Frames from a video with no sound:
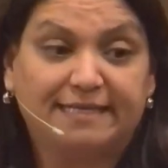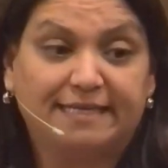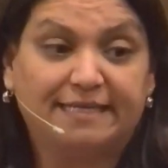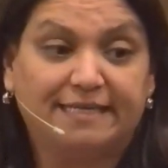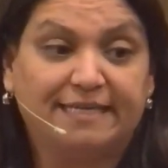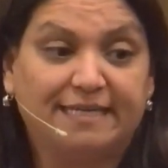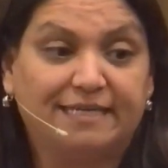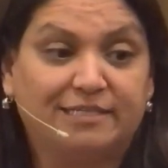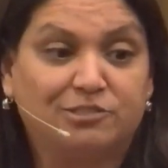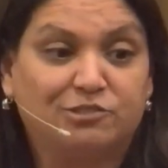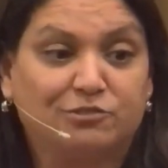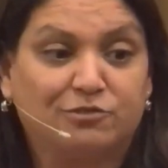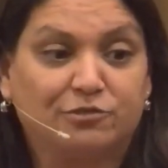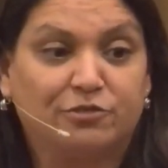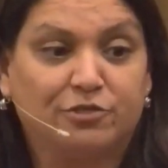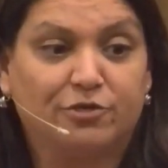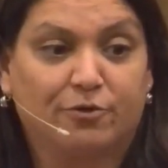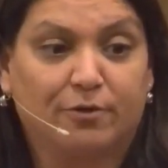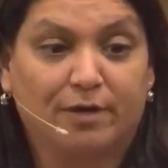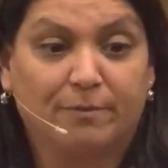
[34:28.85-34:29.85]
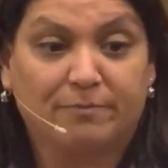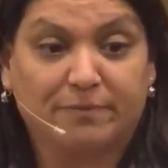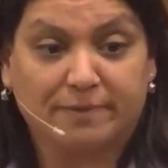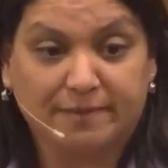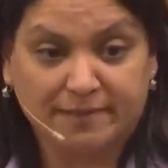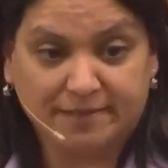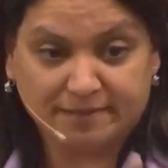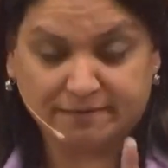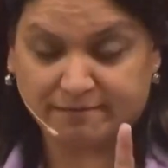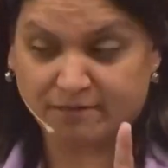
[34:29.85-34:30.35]
In Eastern Europe,
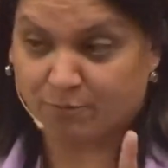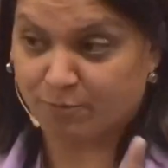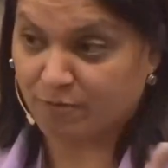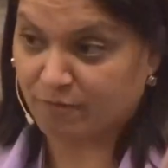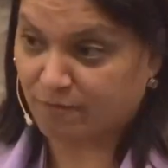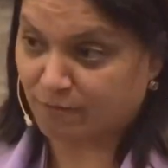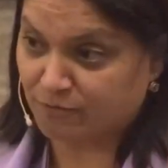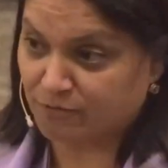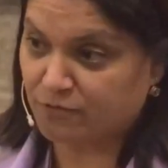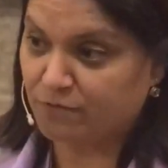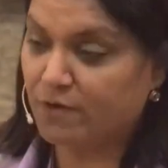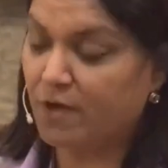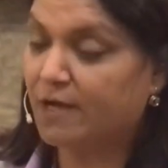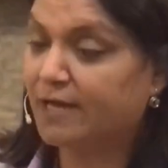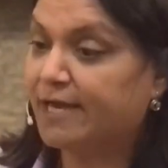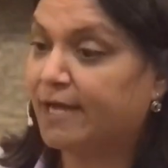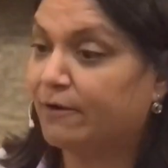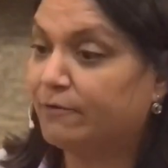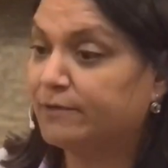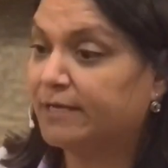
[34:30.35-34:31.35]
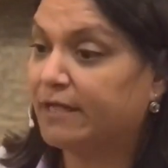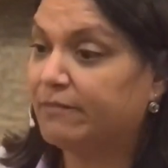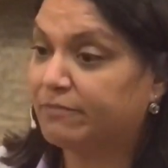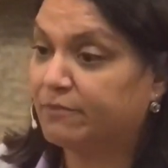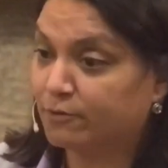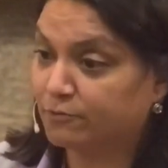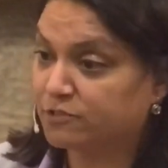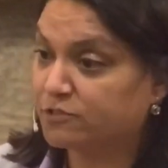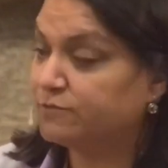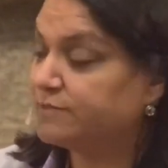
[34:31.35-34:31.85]
there were those who got out
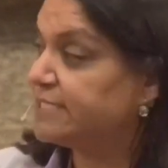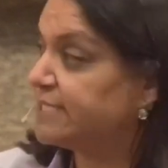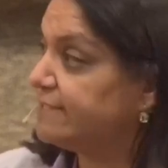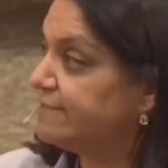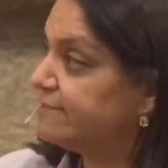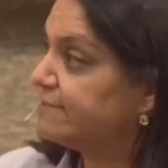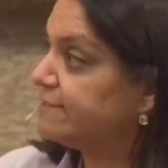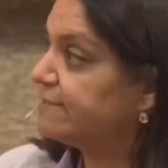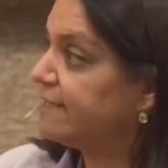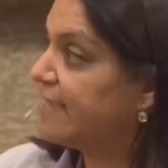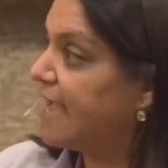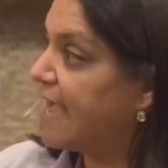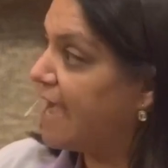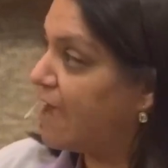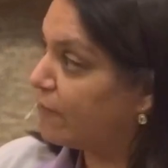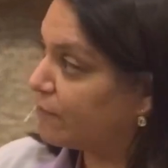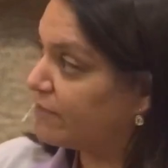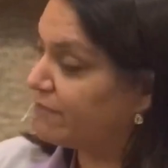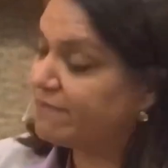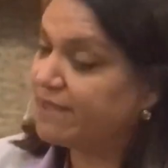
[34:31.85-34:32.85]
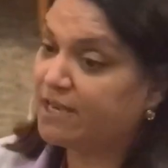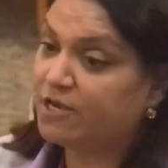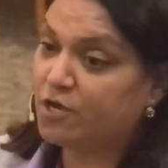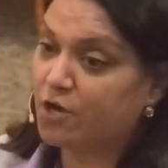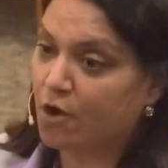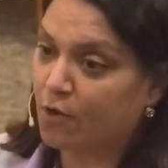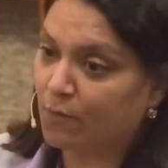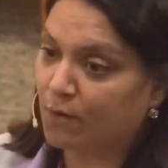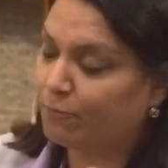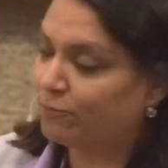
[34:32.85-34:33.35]
and those who didn't. How did they
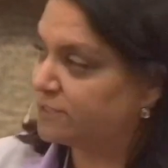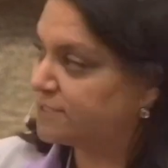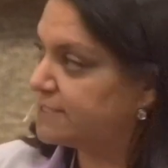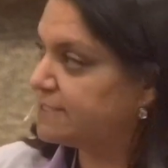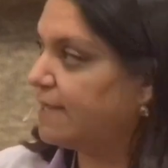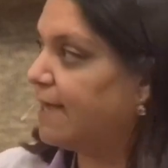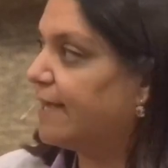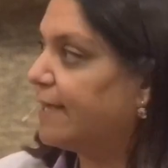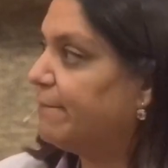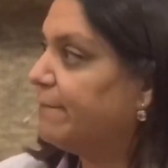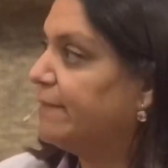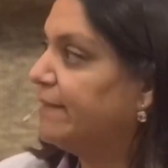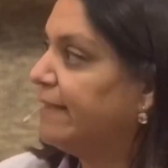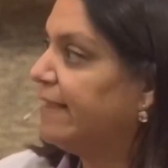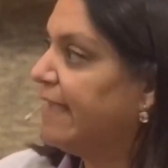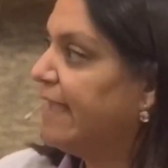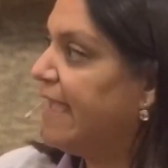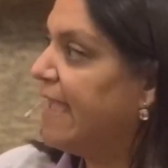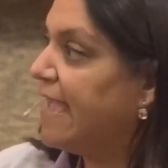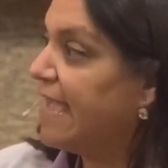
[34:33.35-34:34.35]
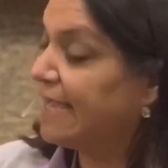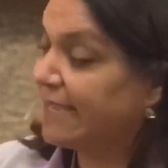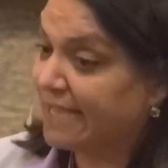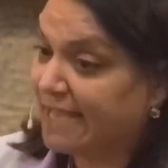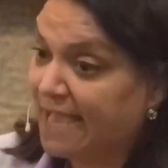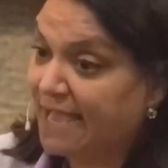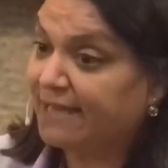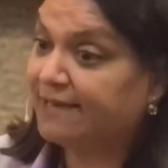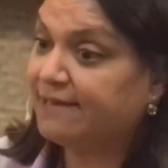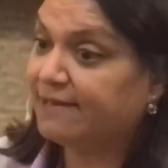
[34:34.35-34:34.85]
know it was time? And
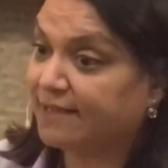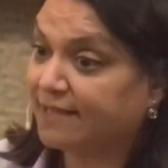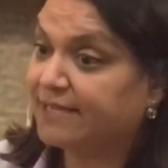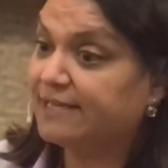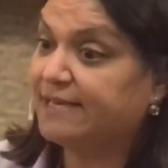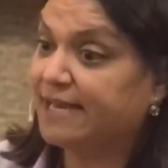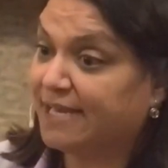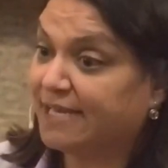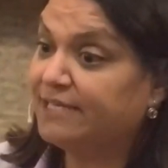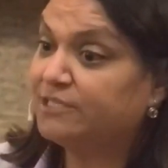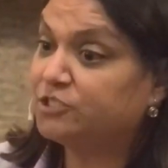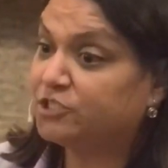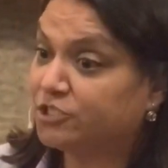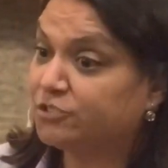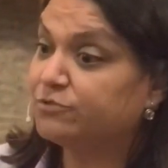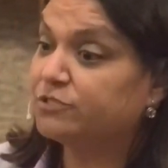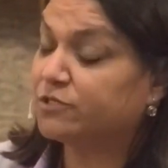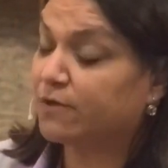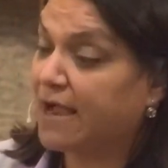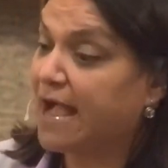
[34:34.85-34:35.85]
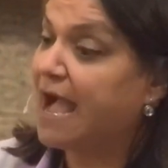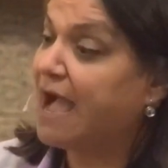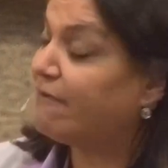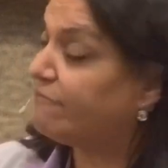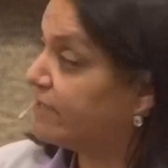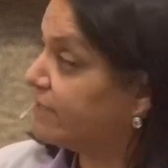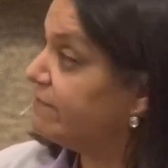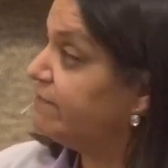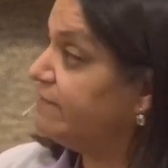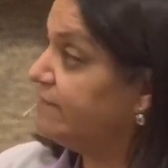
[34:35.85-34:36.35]
Canada, Canadian Jews are
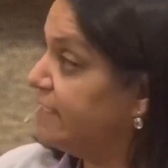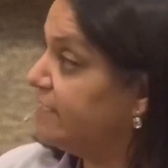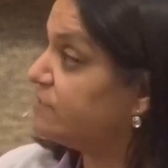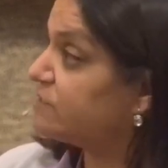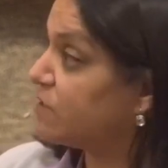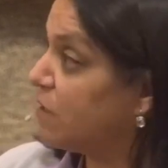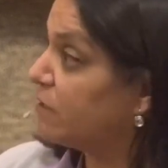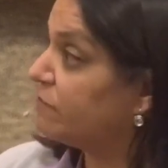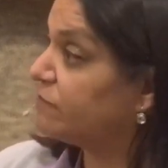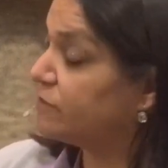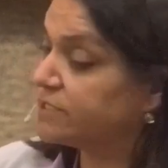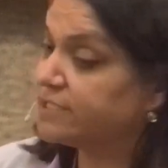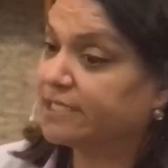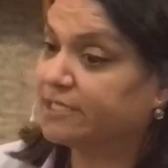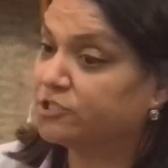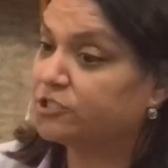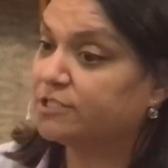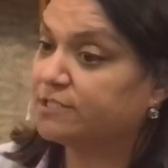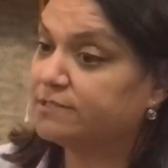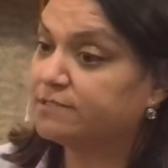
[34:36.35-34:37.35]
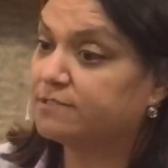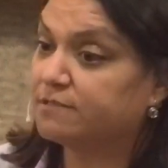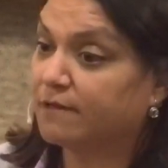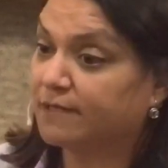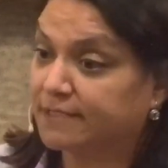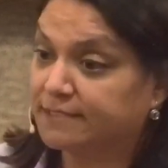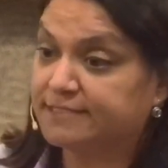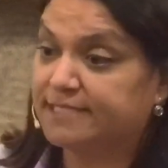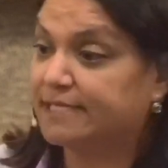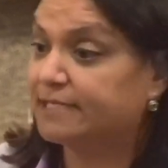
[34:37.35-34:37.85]
having these conversations
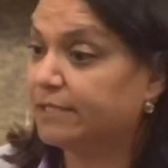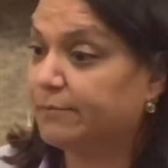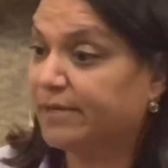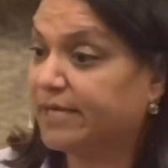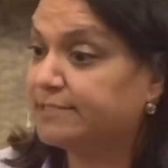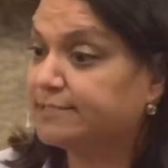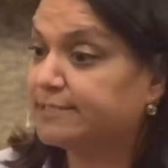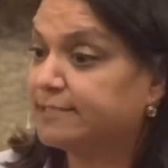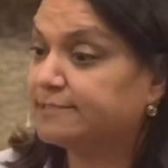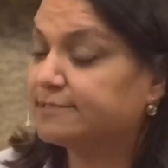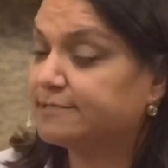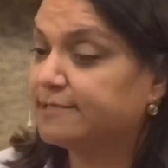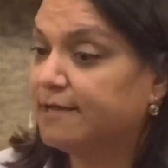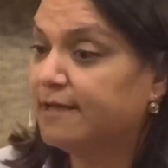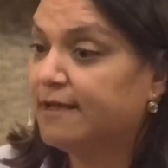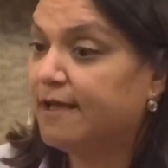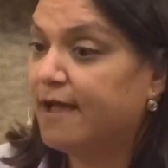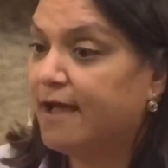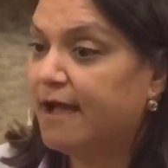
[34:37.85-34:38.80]
on a daily basis.